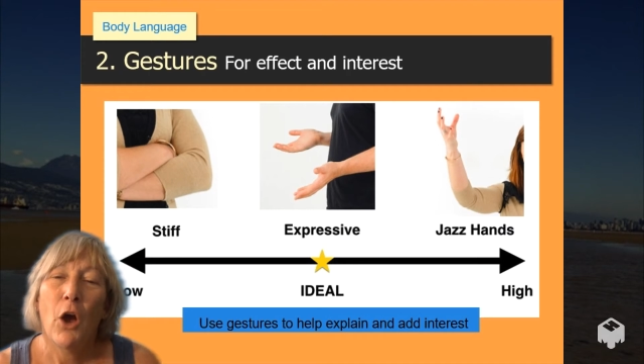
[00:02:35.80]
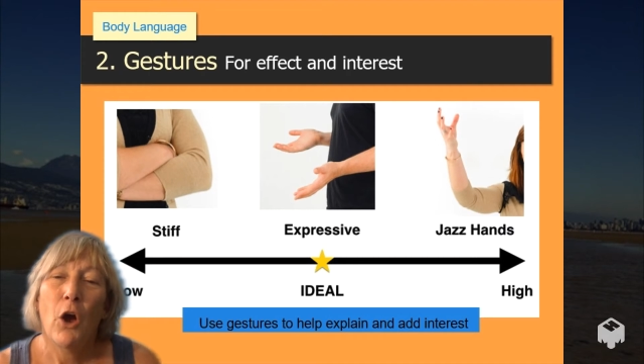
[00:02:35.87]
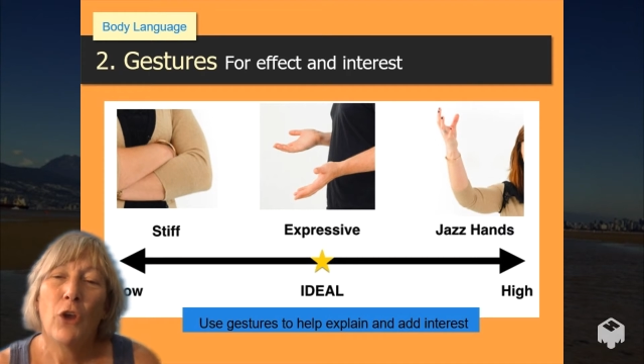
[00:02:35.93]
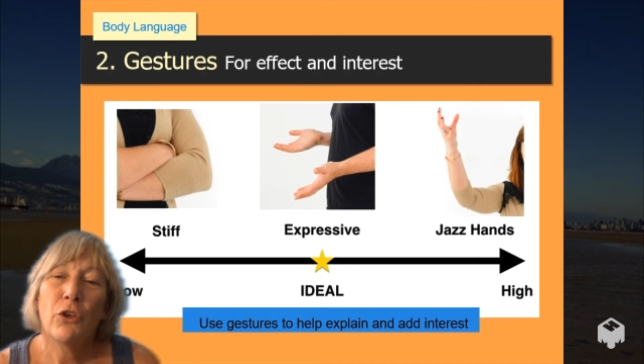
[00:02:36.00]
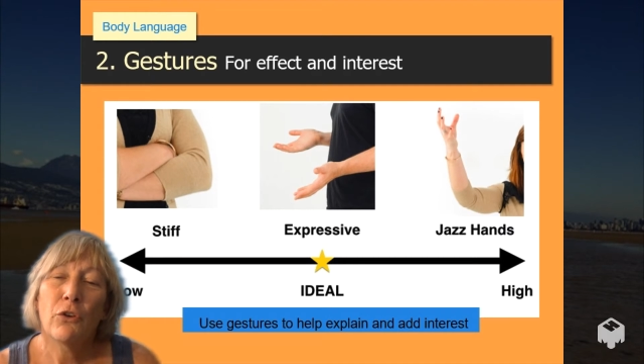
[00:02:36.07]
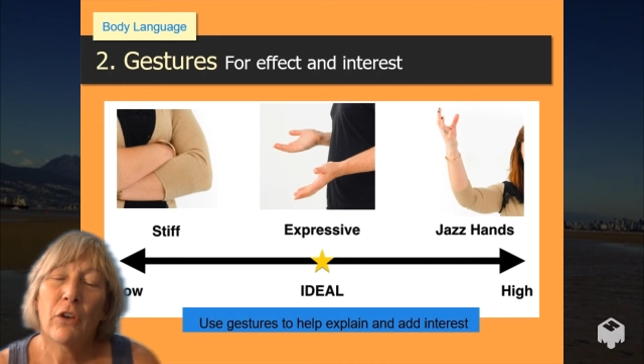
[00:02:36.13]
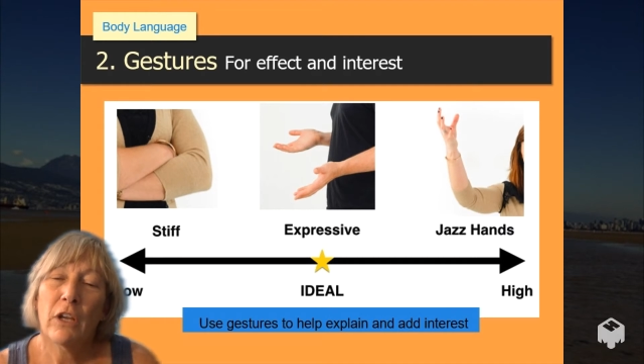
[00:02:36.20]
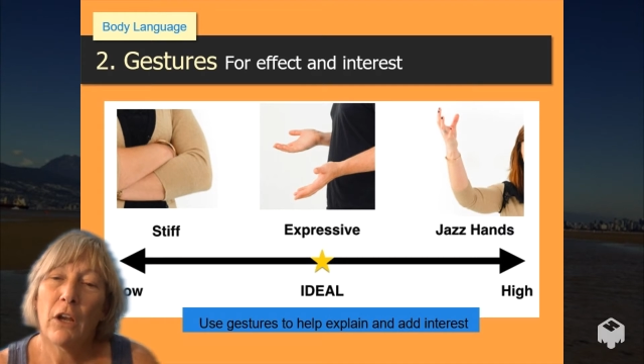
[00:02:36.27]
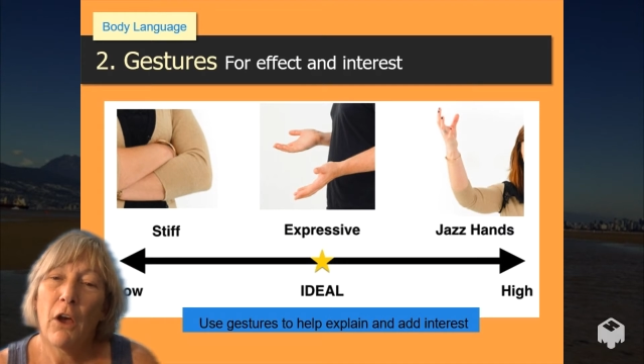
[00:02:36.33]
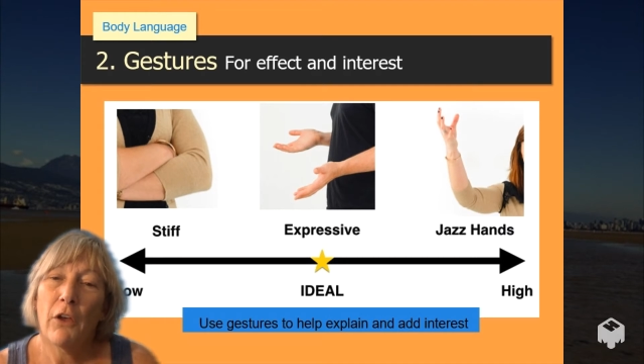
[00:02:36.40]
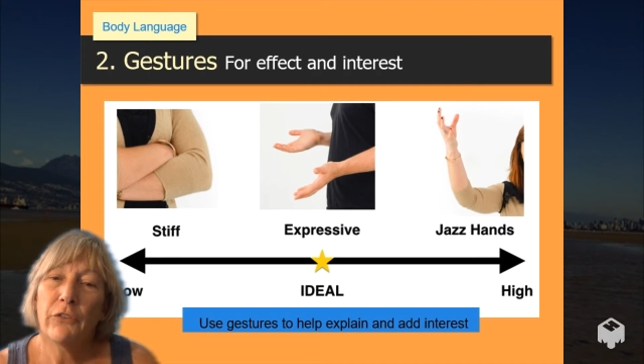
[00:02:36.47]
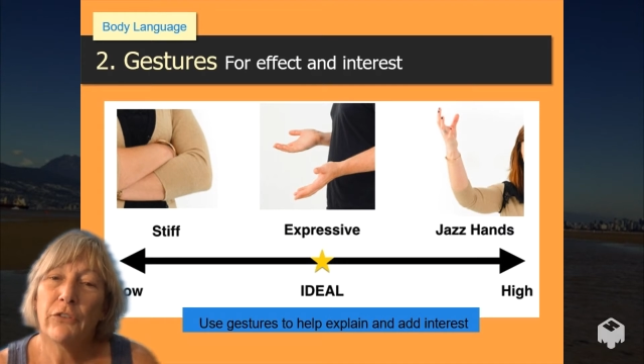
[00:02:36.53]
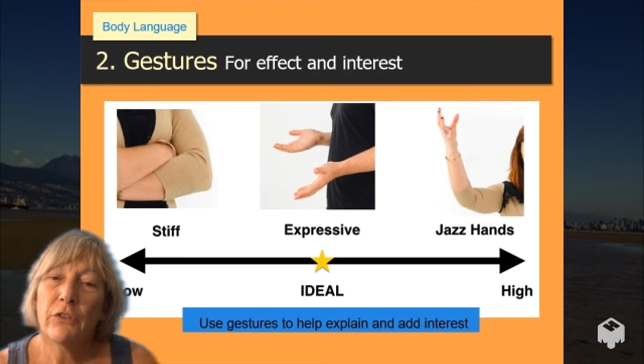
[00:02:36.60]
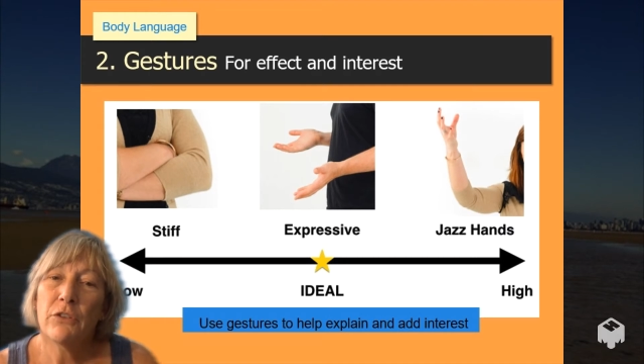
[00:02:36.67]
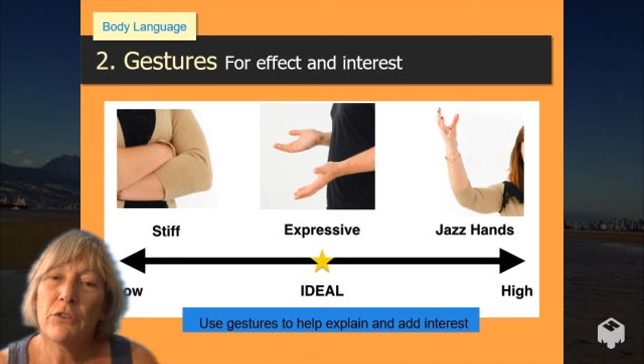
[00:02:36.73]
You can
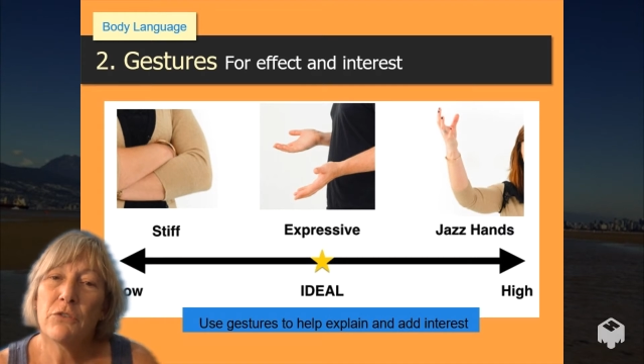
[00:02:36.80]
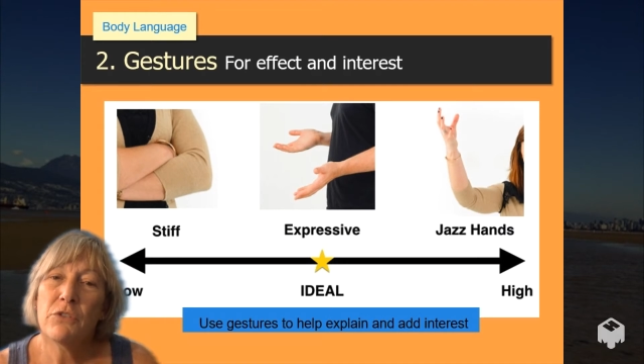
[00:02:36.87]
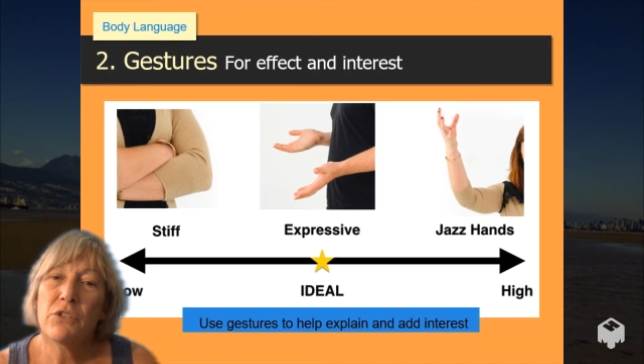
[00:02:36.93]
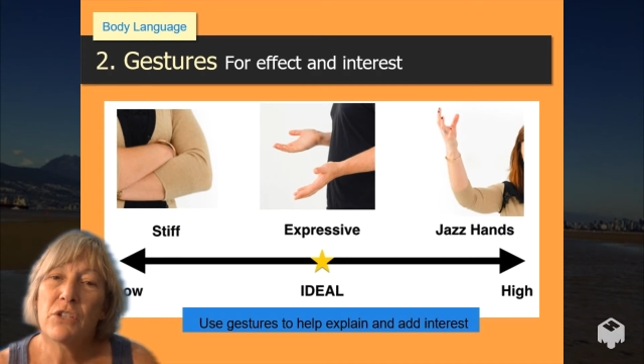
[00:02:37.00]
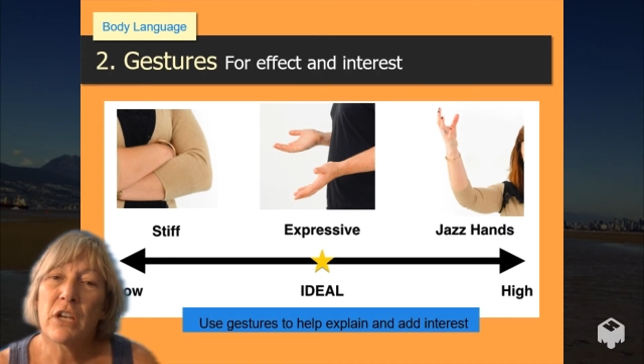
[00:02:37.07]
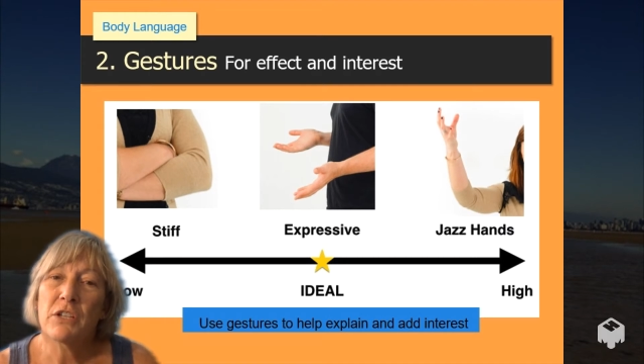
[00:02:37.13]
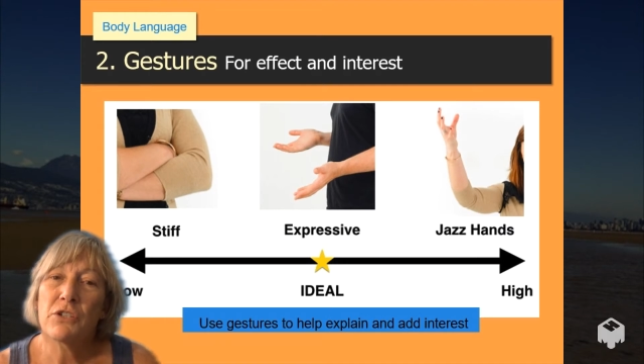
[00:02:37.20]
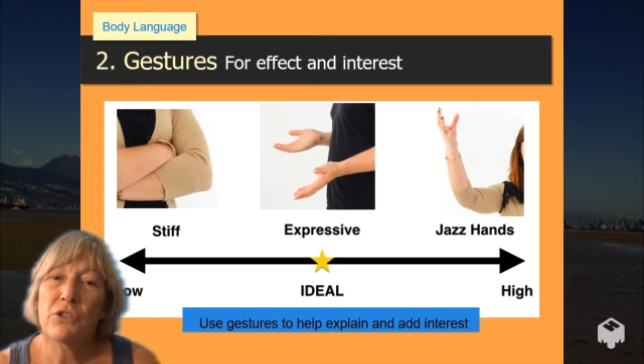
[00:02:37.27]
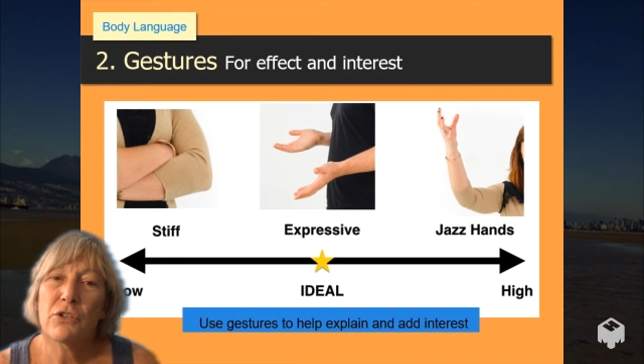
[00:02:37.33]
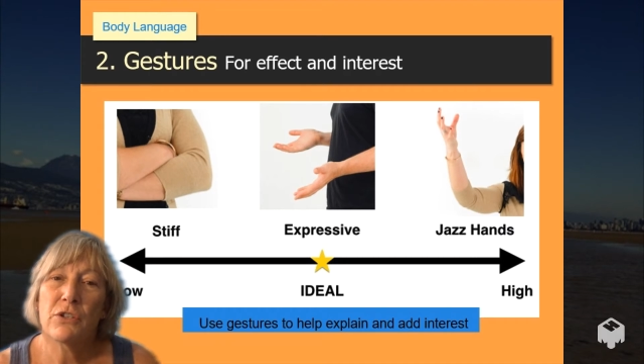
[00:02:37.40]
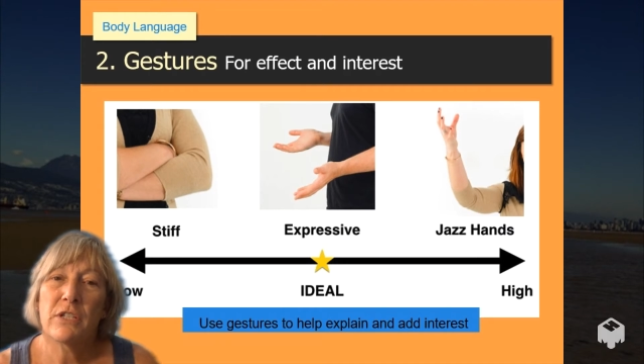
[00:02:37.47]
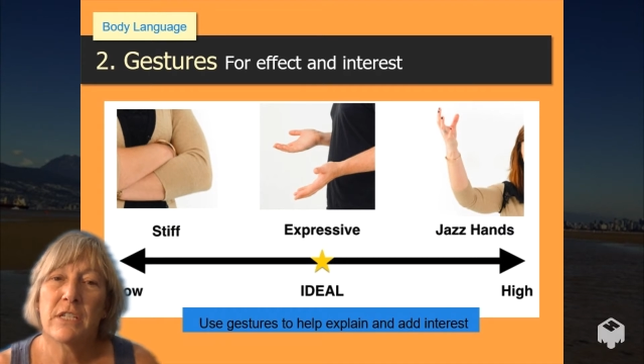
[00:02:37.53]
also use gestures